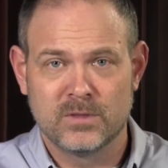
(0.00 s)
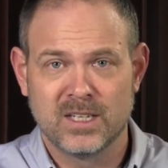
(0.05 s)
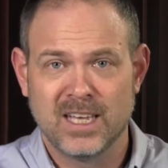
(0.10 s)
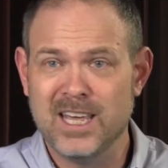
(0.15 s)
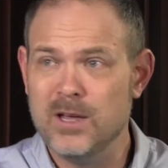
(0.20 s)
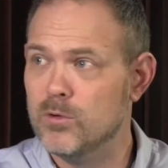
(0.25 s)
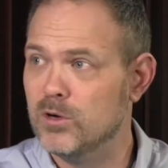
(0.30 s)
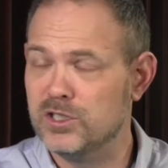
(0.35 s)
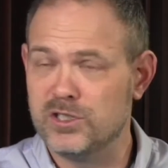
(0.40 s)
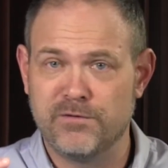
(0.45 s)

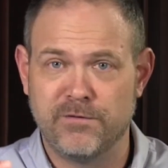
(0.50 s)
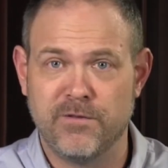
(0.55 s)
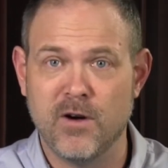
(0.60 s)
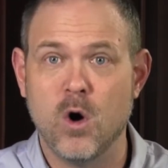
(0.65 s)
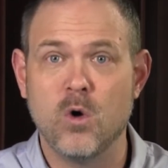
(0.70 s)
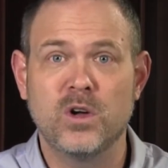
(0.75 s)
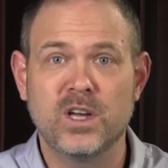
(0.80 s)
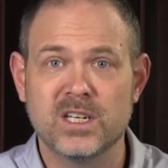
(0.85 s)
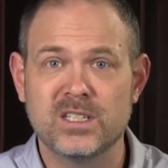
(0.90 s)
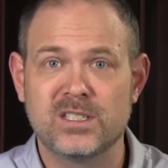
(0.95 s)
he was
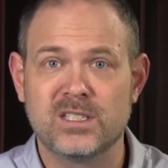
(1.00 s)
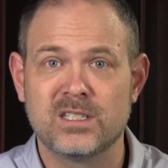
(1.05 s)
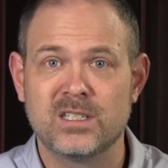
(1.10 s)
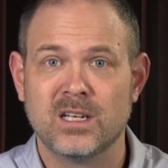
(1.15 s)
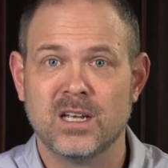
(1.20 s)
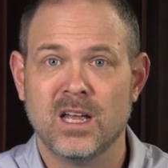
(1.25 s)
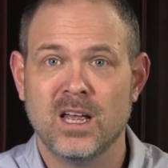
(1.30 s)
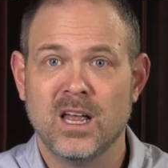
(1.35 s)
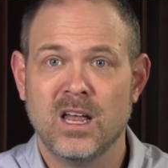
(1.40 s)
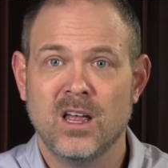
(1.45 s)
focused.
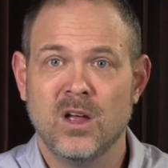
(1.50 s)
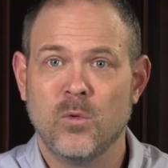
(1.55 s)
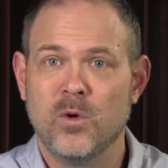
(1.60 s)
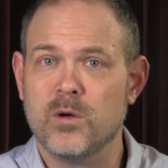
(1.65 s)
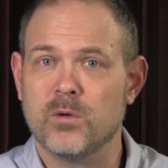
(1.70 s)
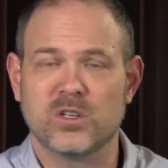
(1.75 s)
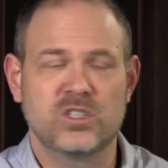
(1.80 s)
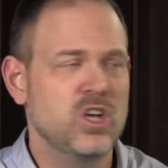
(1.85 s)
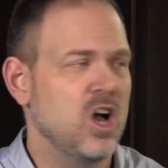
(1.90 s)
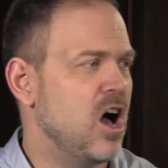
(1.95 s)

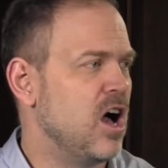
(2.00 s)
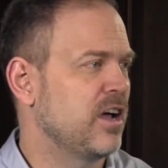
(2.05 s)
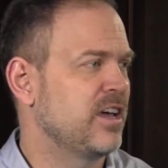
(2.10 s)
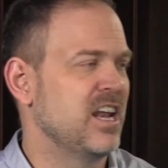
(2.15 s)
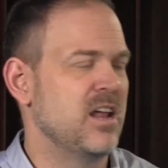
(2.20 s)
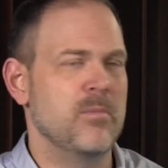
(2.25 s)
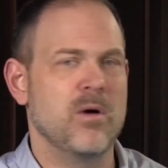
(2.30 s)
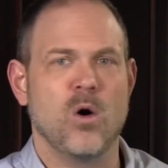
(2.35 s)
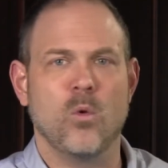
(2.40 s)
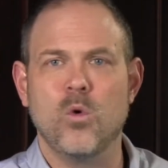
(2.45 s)
we were
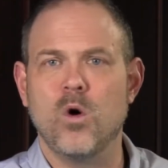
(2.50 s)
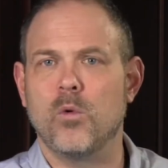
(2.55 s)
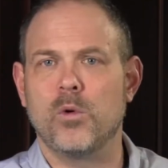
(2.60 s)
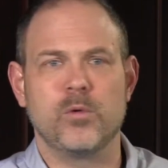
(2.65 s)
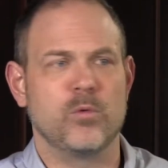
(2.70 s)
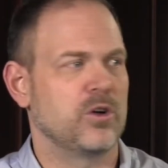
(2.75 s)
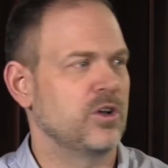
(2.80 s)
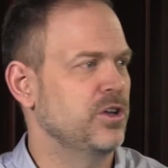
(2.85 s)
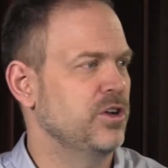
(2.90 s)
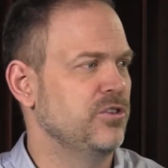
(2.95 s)
talking about what
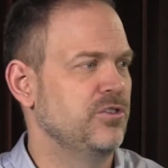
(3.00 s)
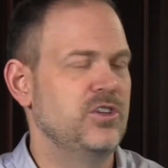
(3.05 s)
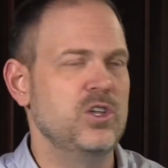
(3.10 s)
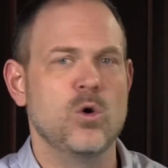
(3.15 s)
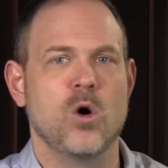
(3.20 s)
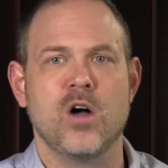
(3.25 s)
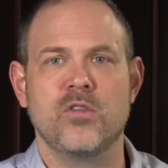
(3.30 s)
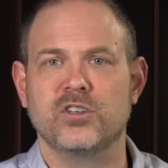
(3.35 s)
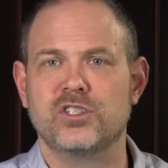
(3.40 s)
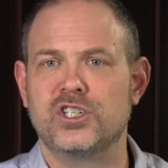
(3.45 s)
we were going to
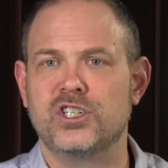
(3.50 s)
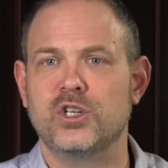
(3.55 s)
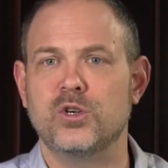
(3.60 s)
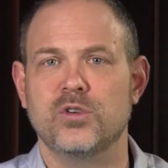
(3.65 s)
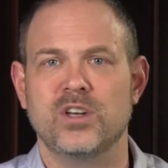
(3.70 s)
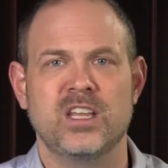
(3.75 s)
do on the shoot,